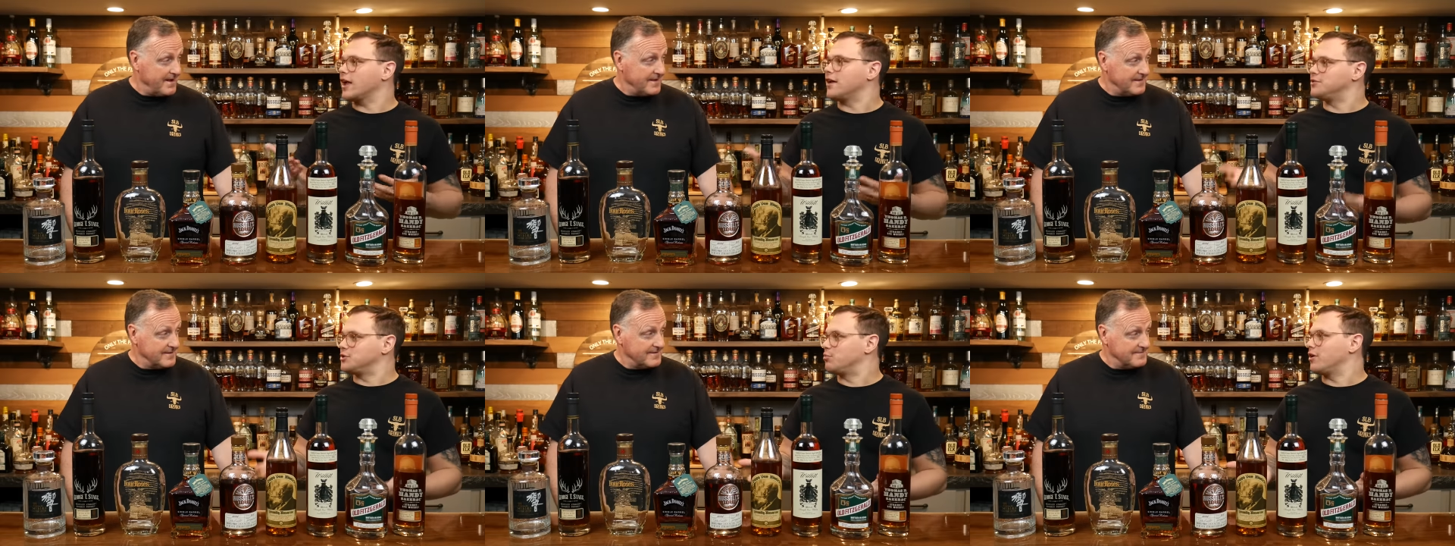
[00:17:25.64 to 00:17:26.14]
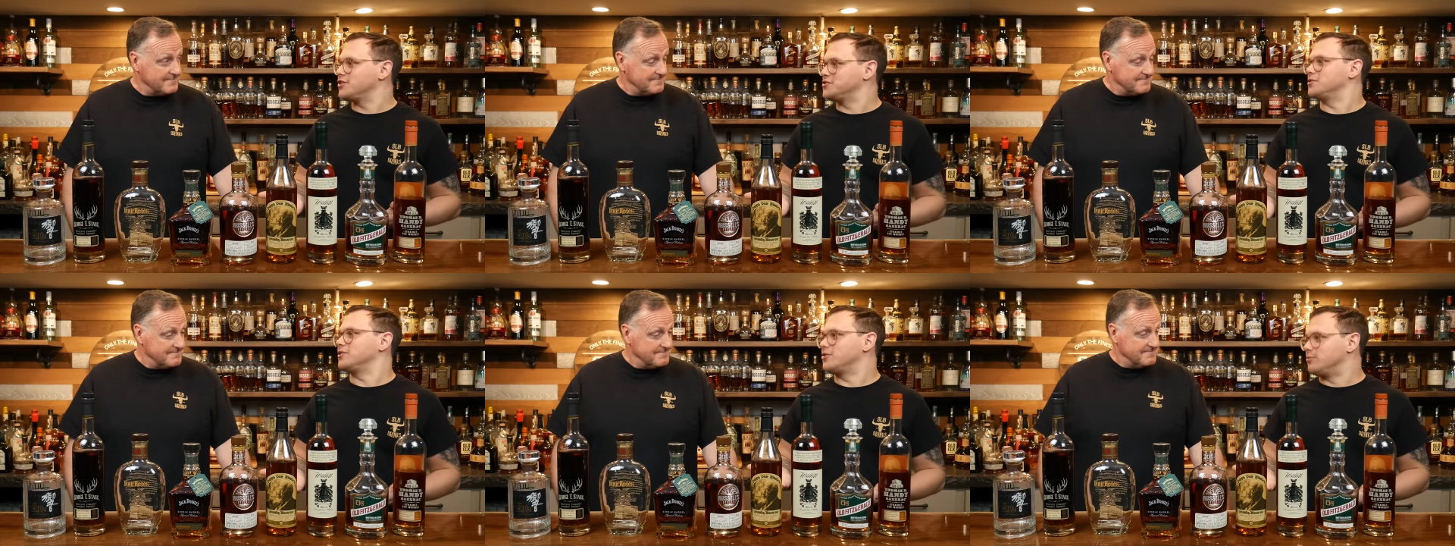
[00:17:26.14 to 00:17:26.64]
Speaker 1: I surprised you
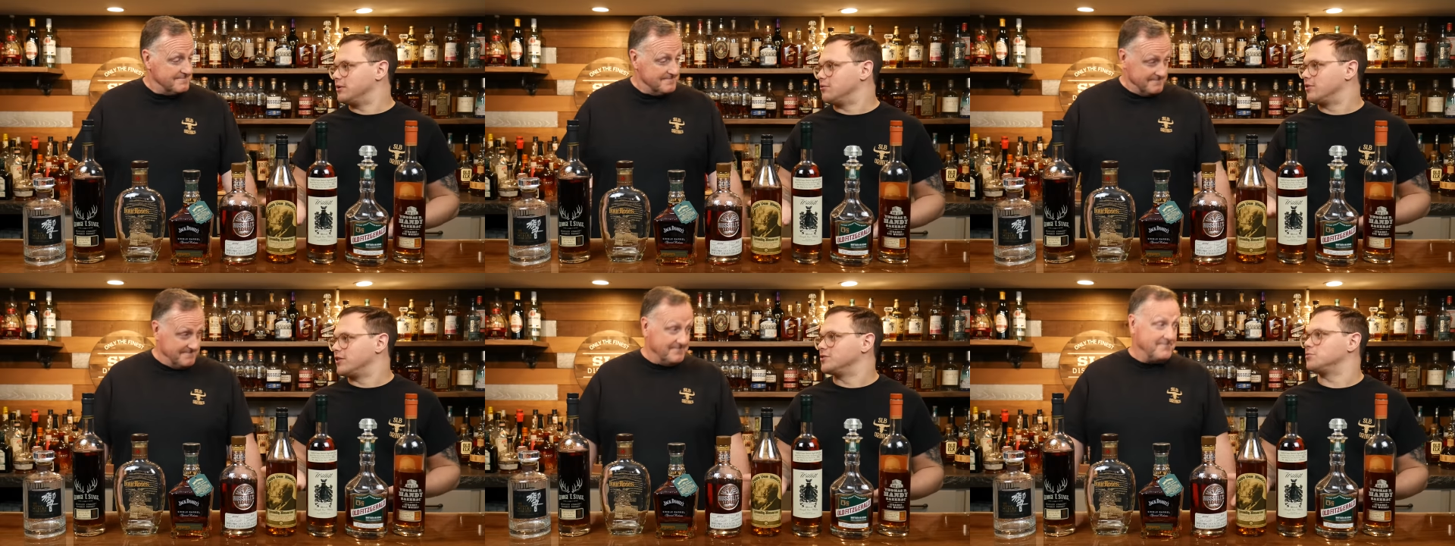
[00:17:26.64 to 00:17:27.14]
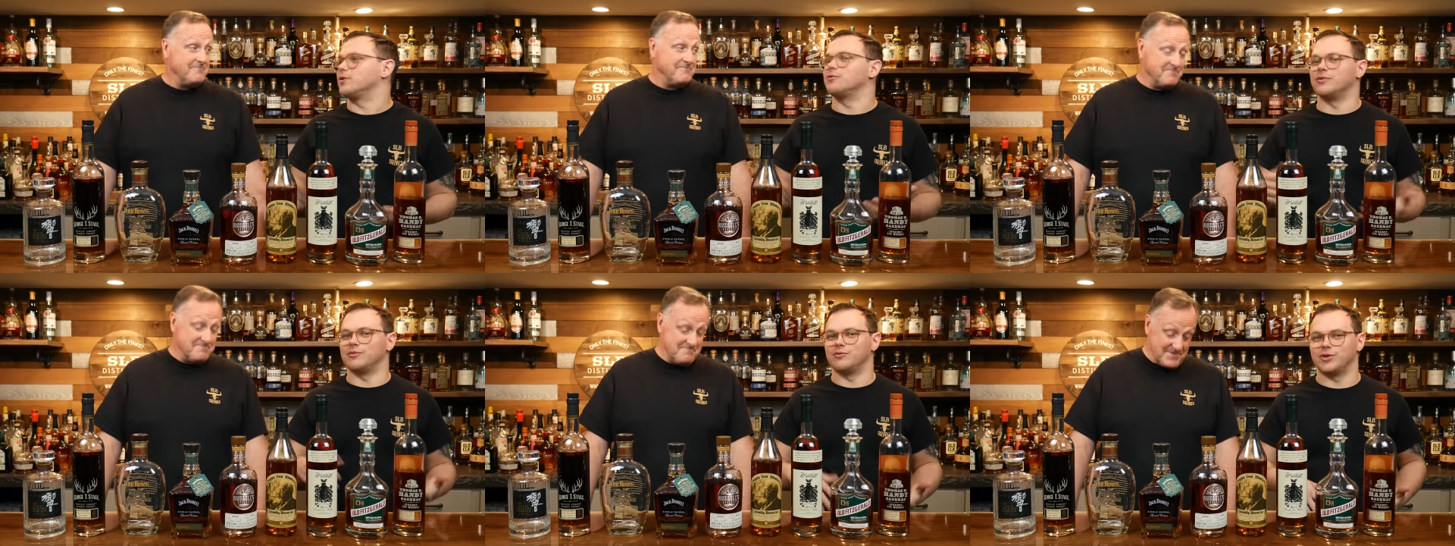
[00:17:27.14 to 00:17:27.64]
a little bit with this one
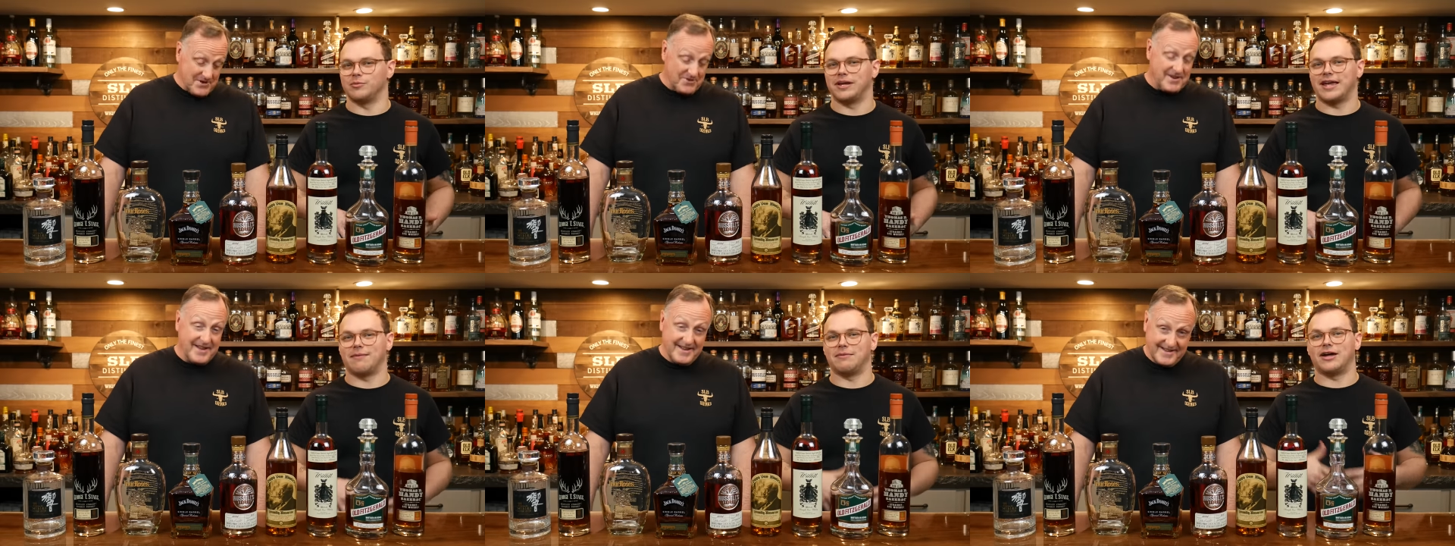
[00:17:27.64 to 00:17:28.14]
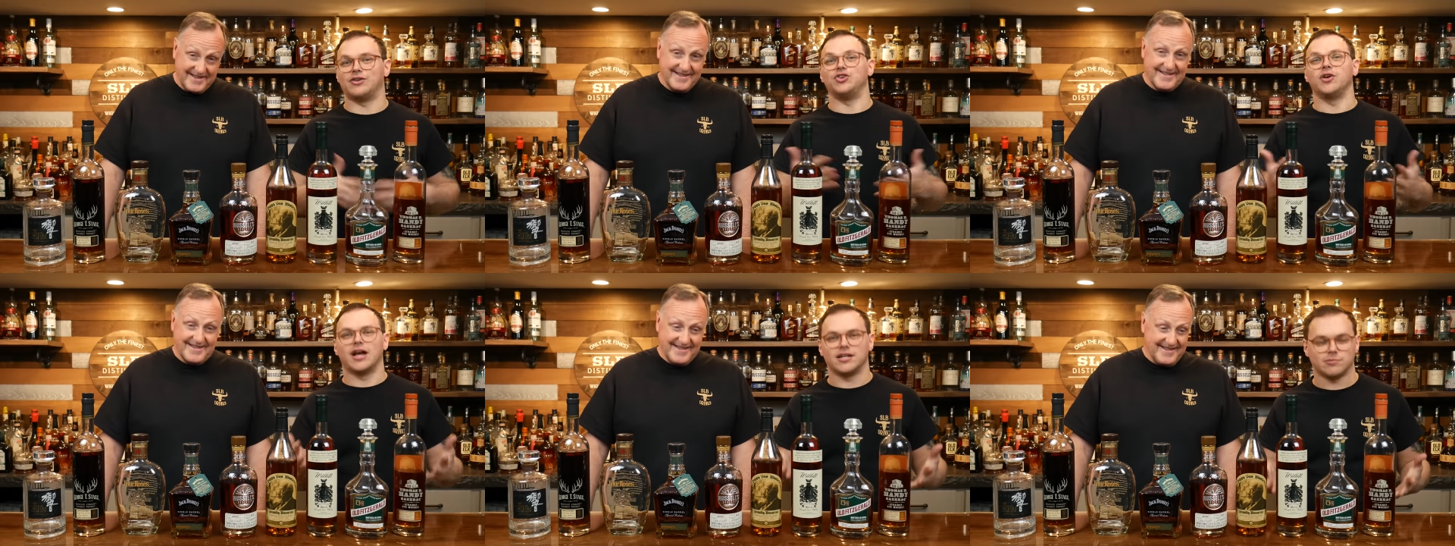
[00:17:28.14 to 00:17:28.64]
when when you we did. came down. You
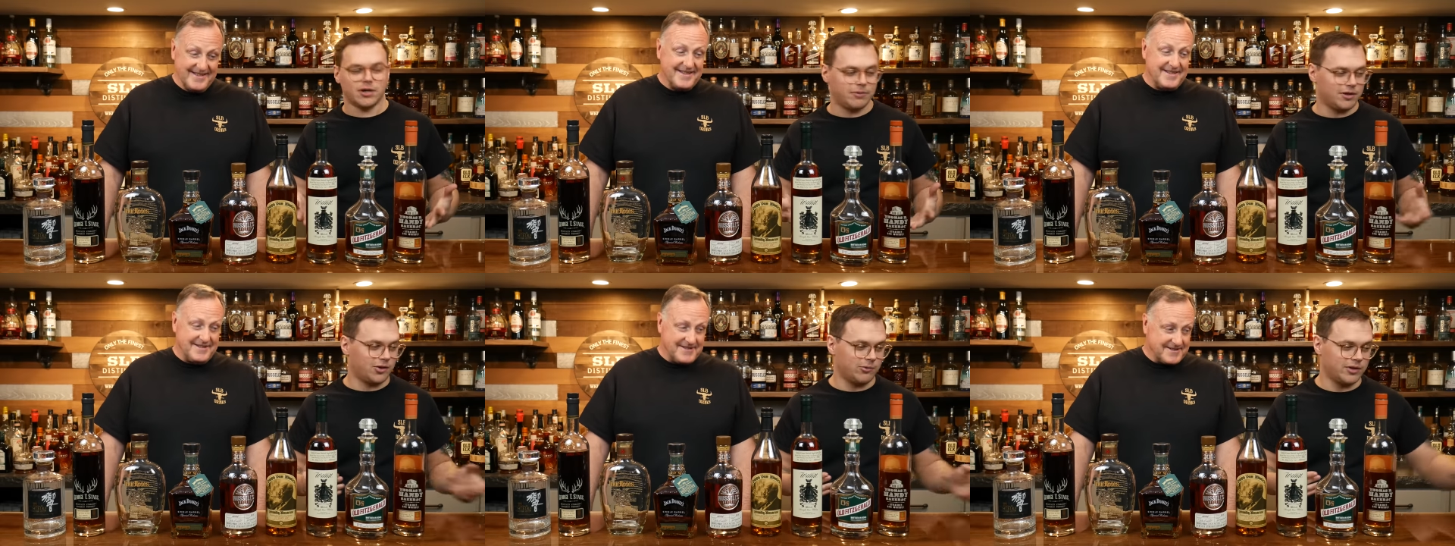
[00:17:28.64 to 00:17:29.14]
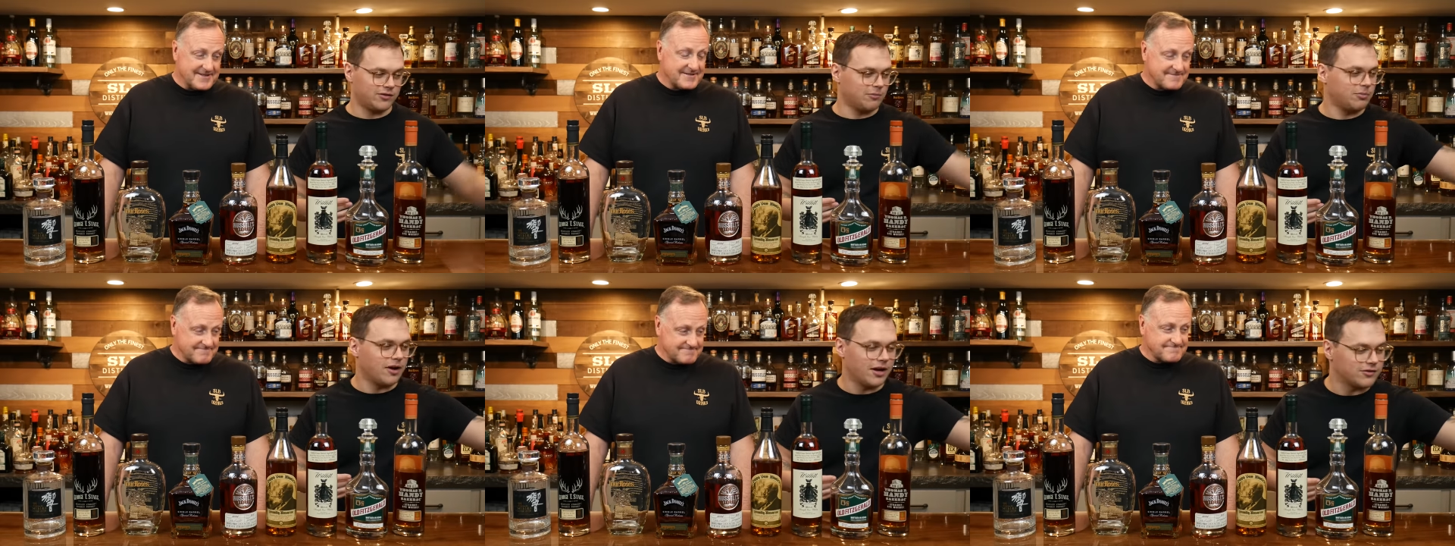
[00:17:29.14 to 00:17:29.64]
guys might be a little bit
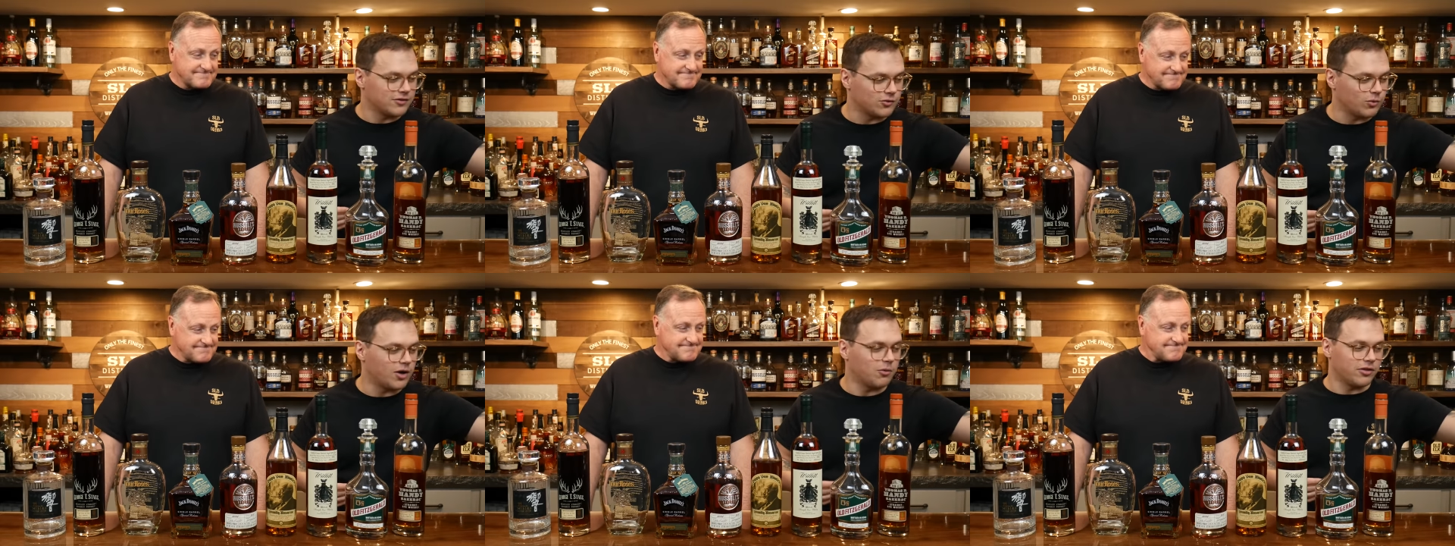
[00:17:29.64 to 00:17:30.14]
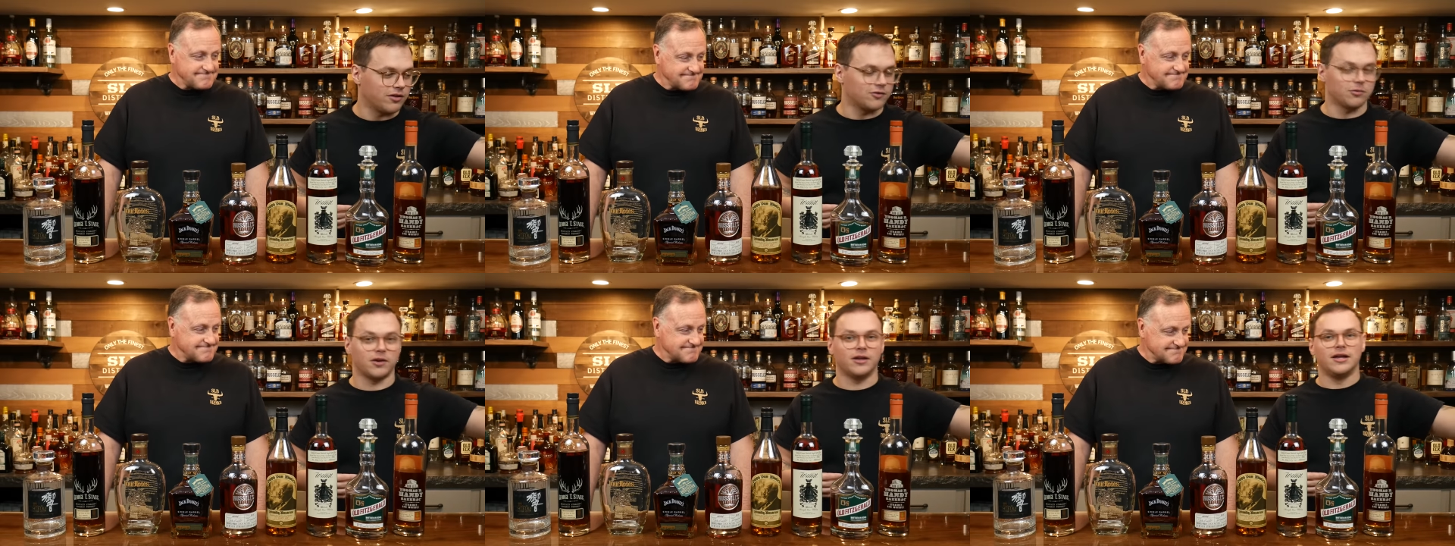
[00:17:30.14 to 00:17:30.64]
surprised as well with this one.